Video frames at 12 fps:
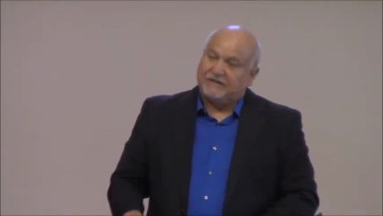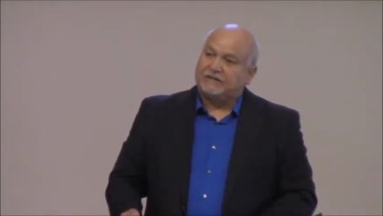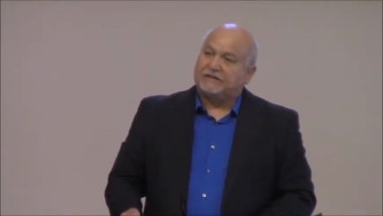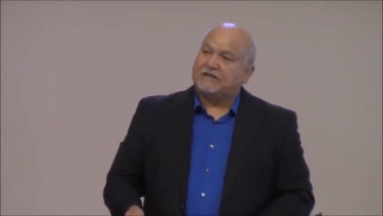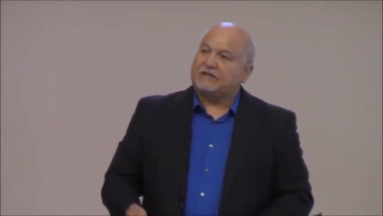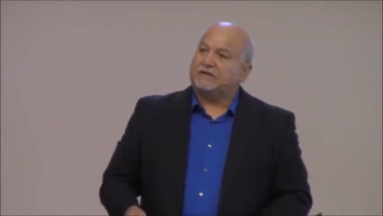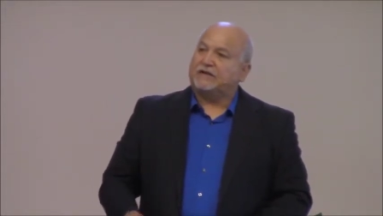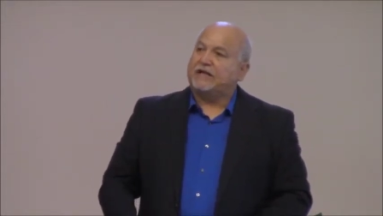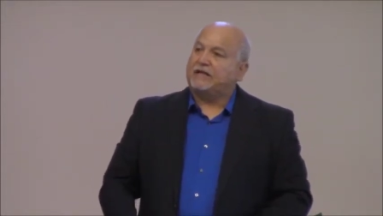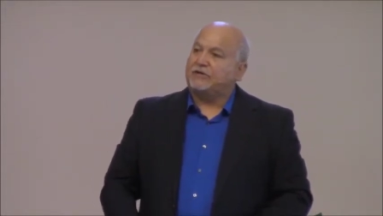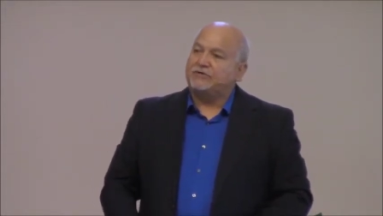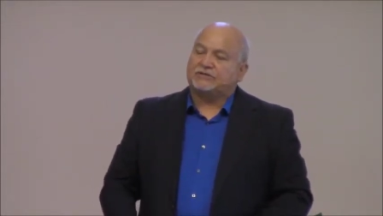in
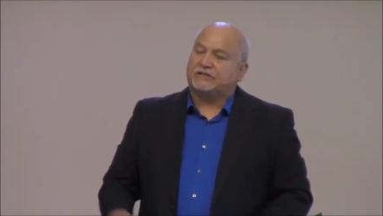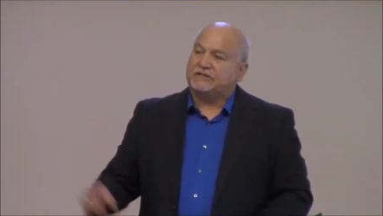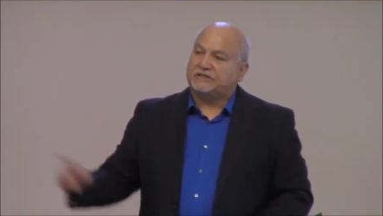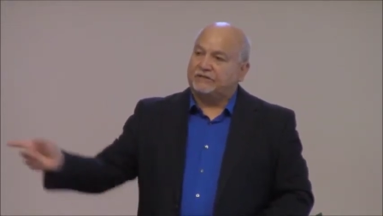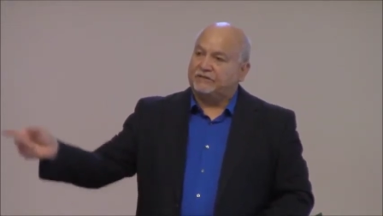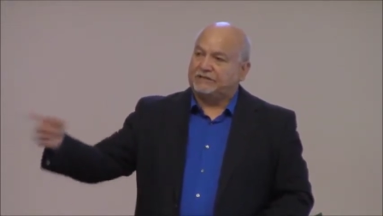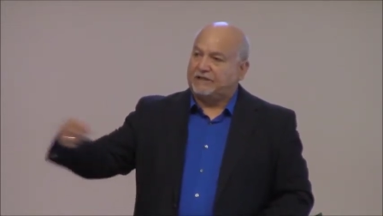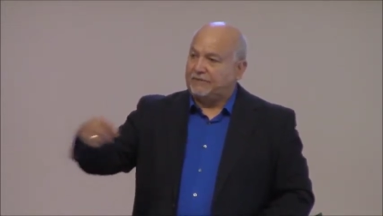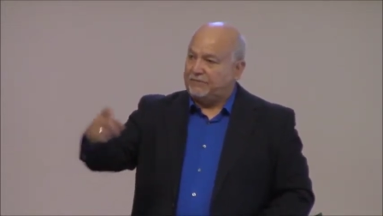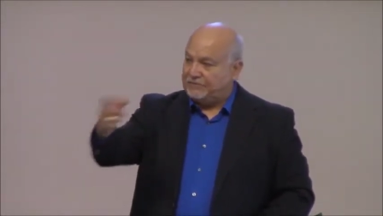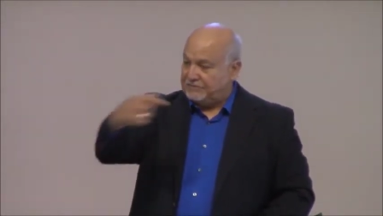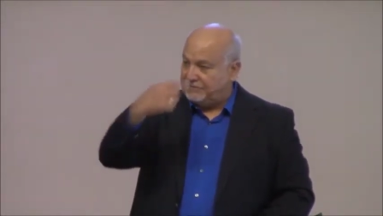Thessalonica, you sent several
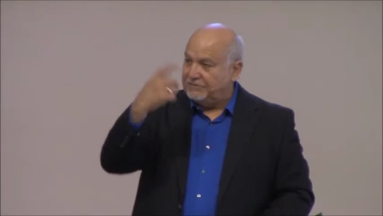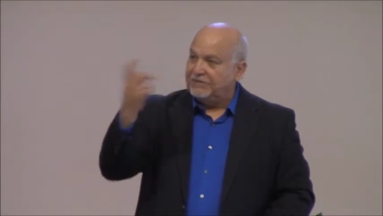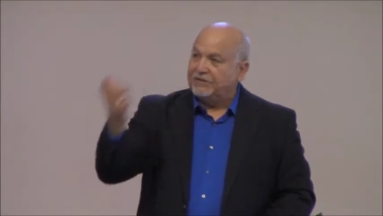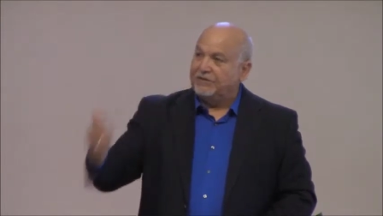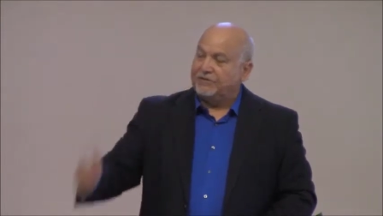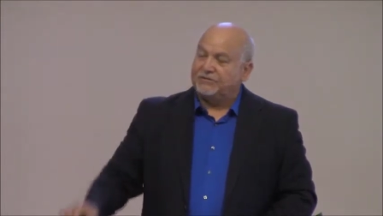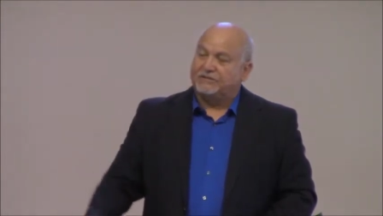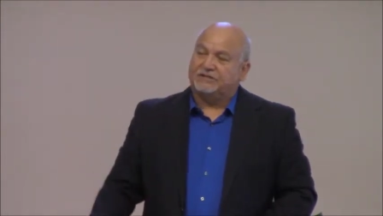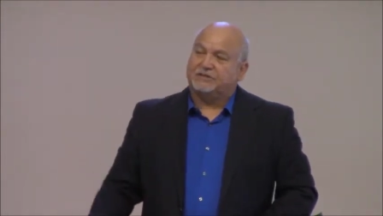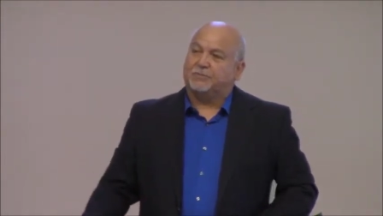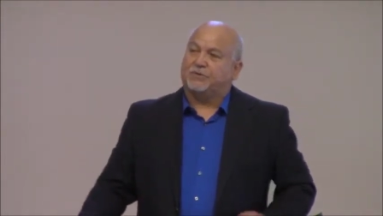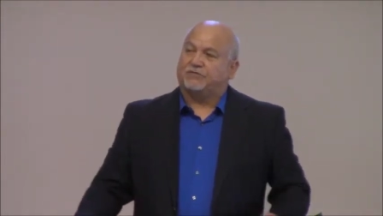times. You sent
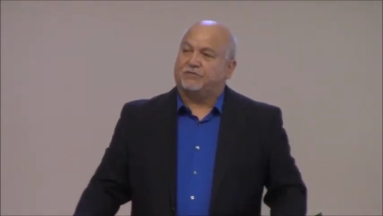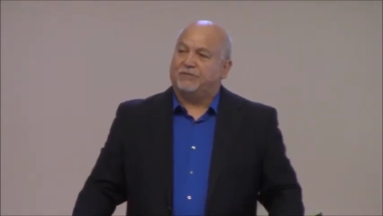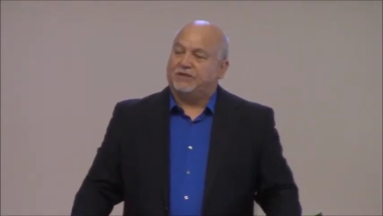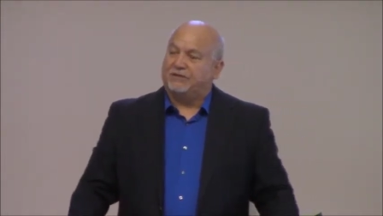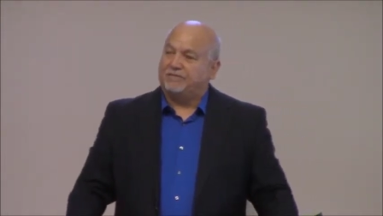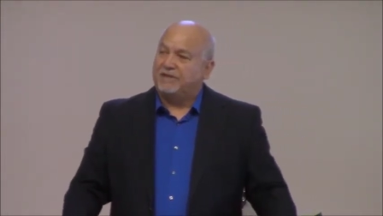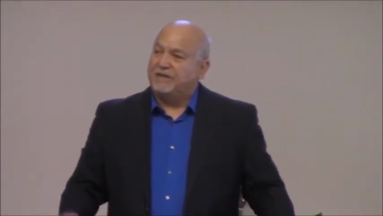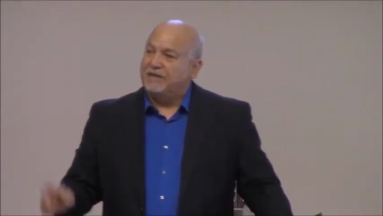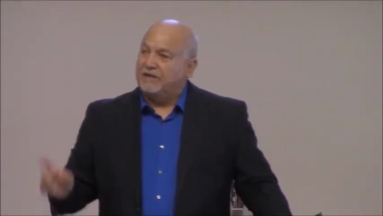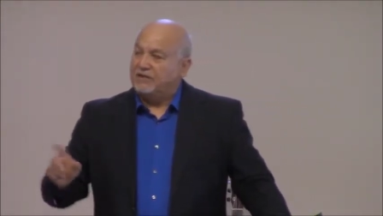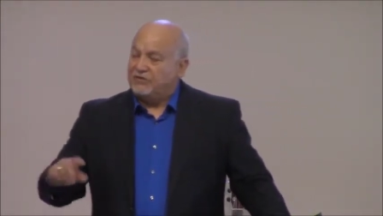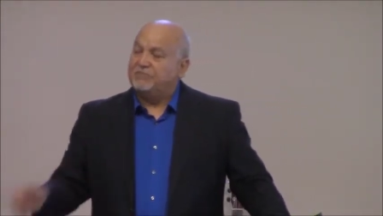support for me.
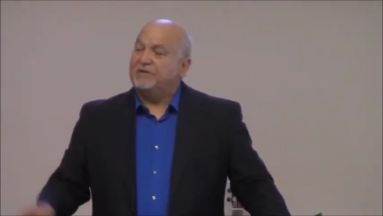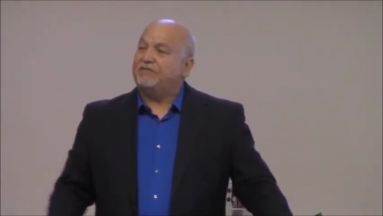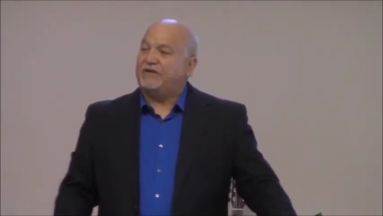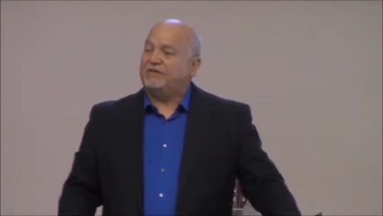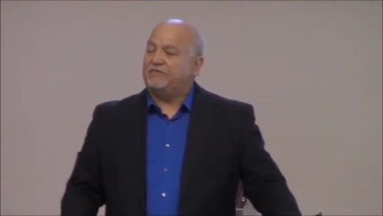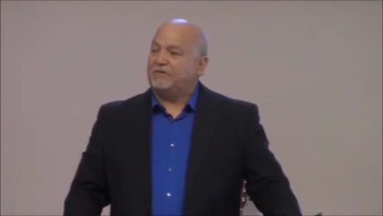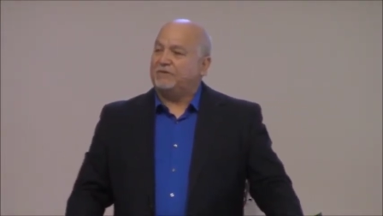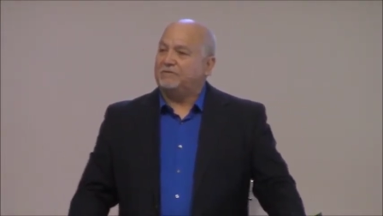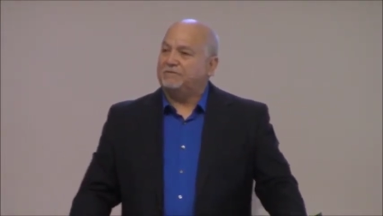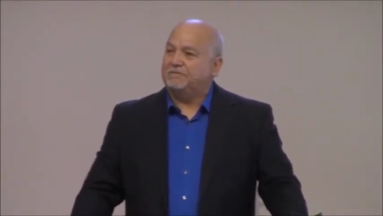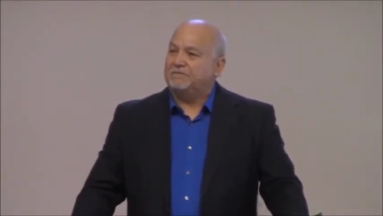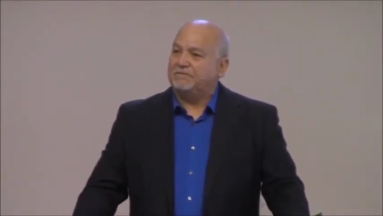You've been faithful.
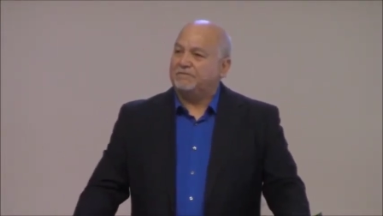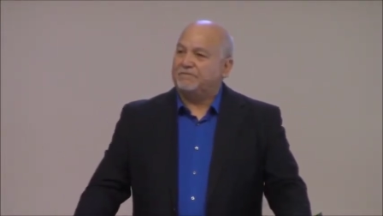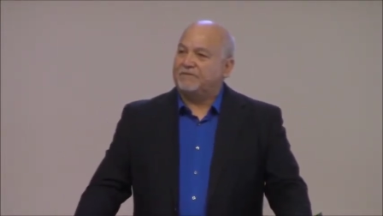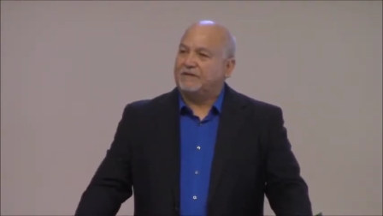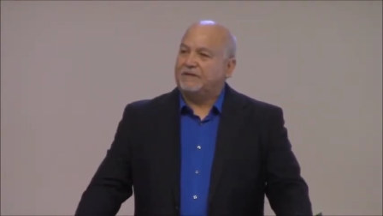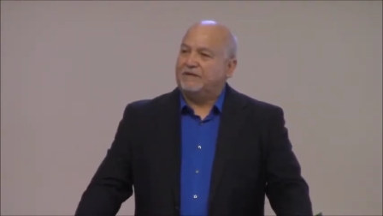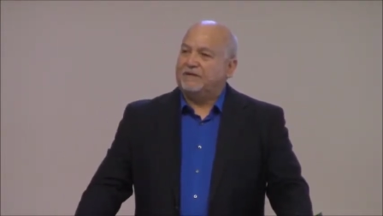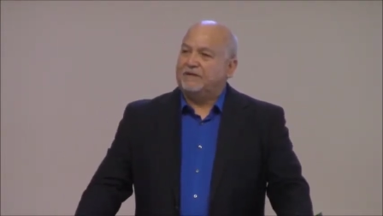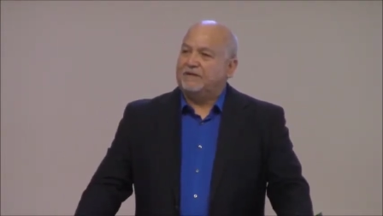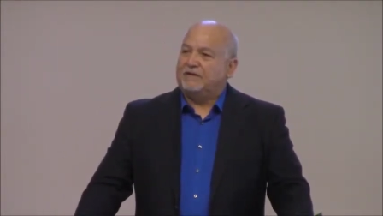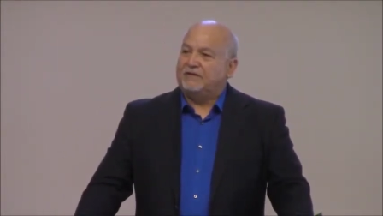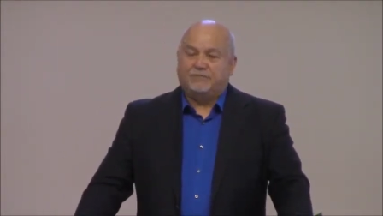
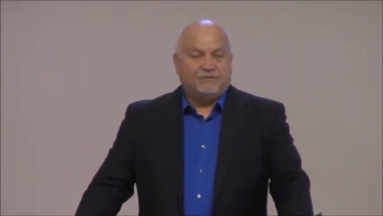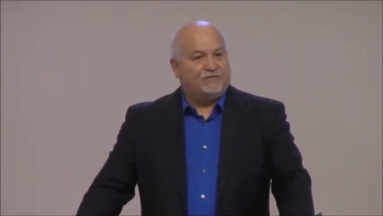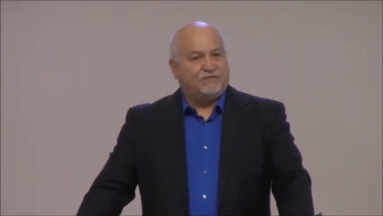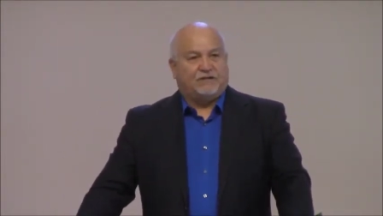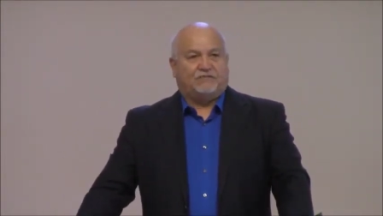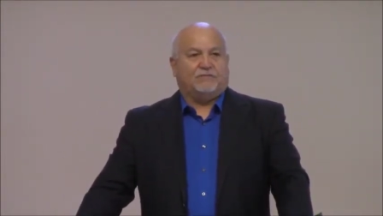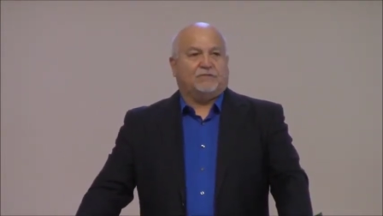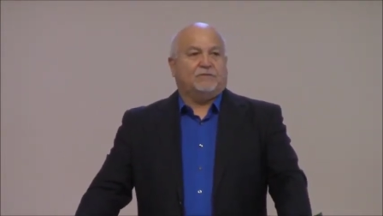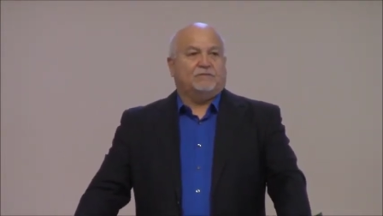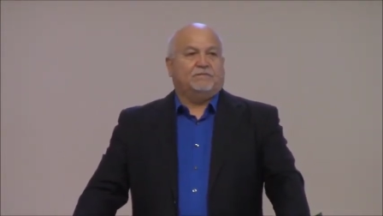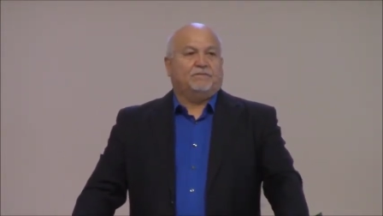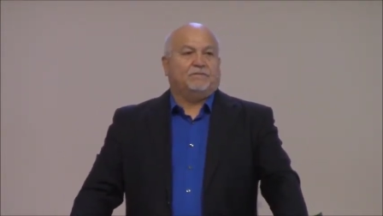You've been faithful.
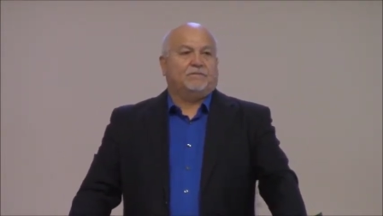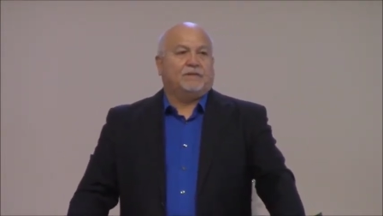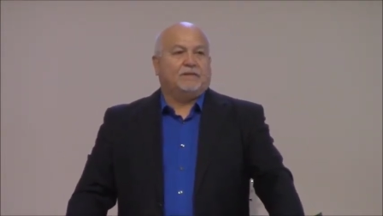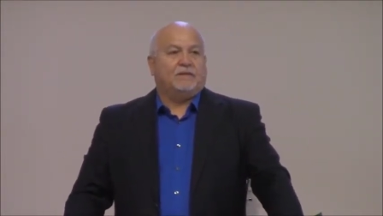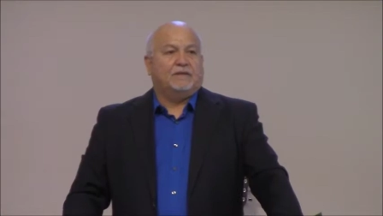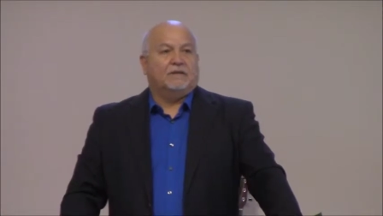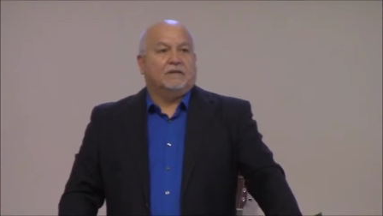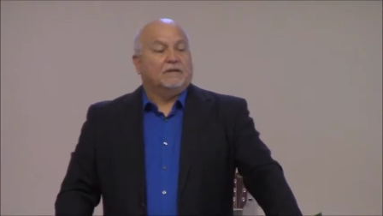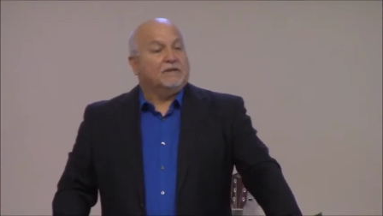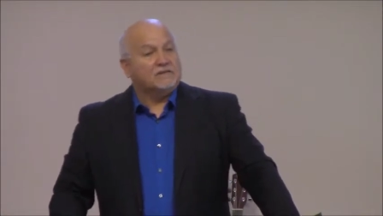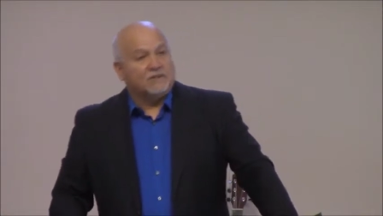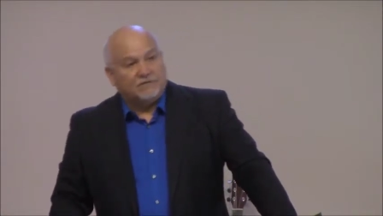
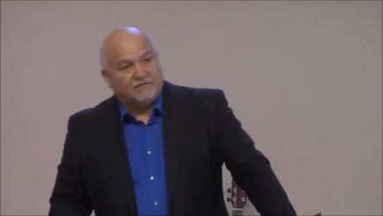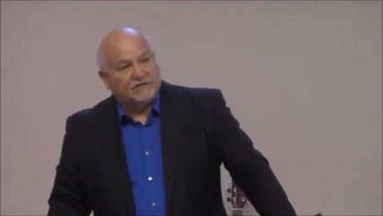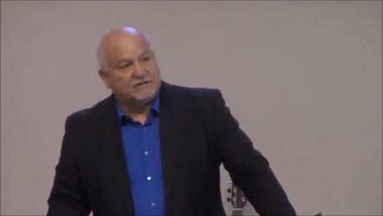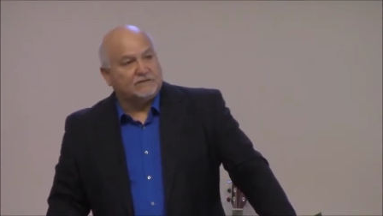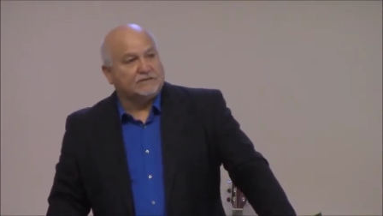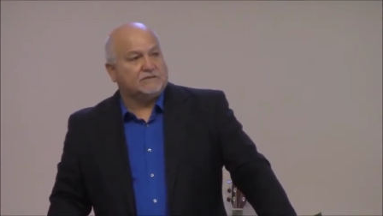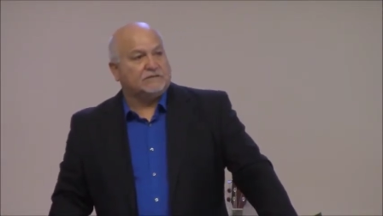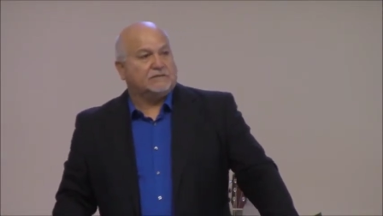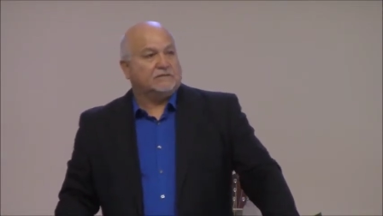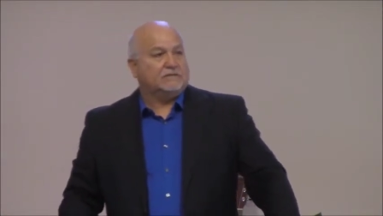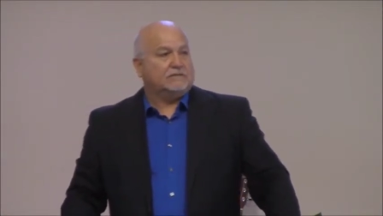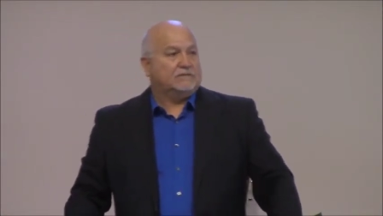And some of us
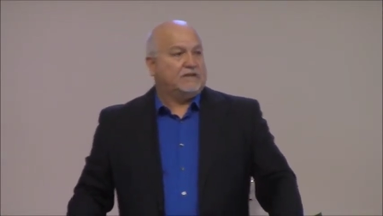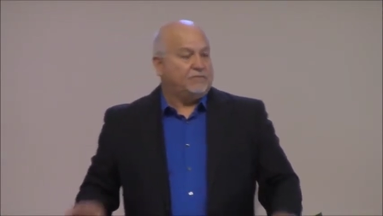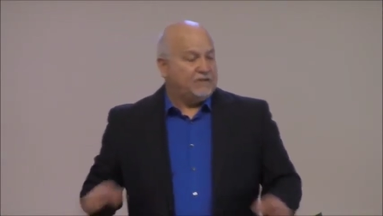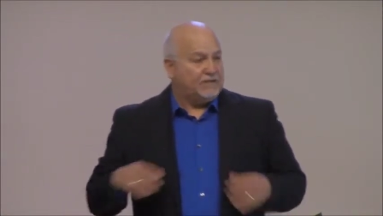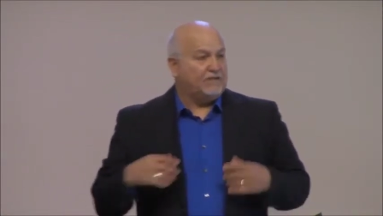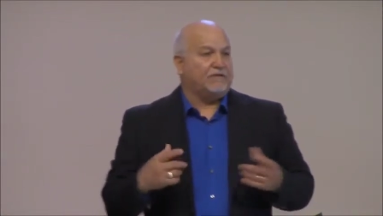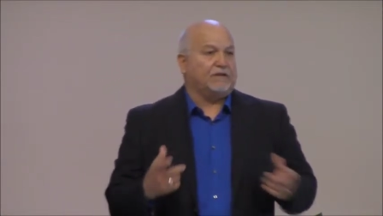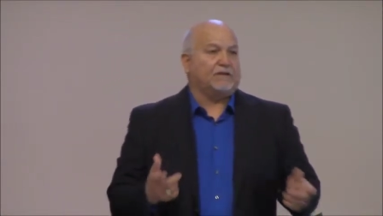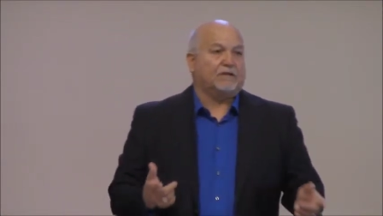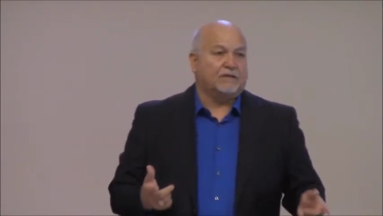have been giving,